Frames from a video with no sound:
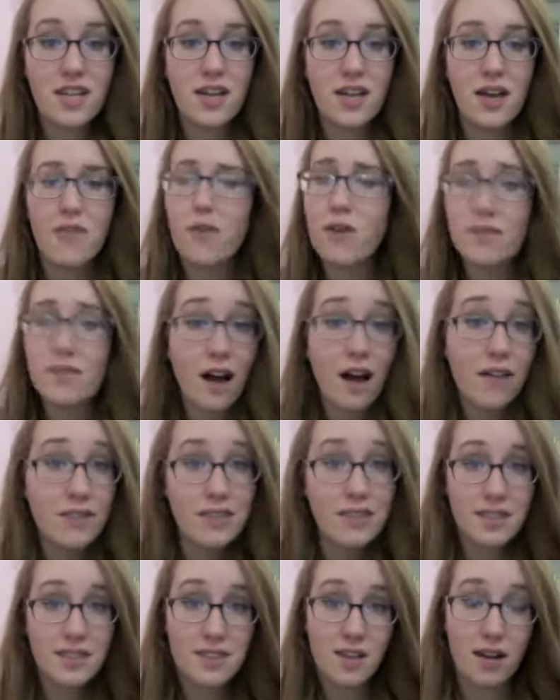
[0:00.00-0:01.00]
Of course,
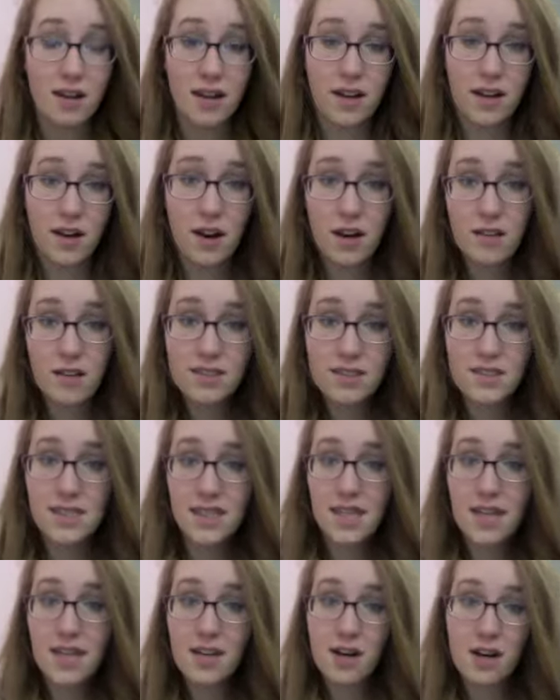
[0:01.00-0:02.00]
obviously it's all kind of
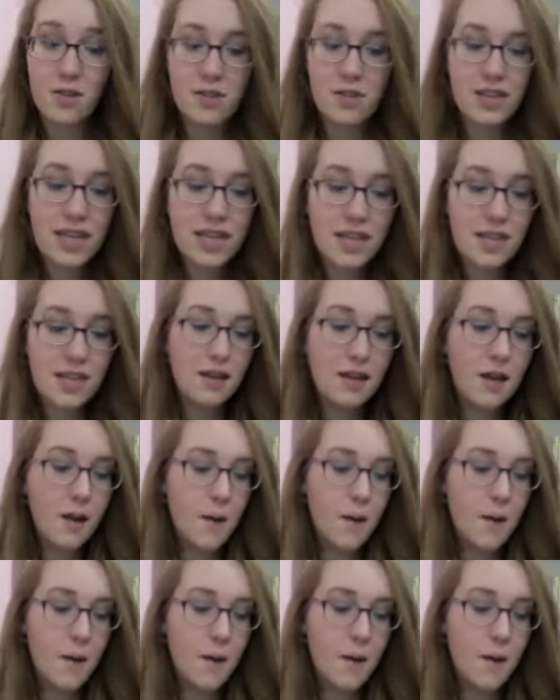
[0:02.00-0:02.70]
artsy and art related,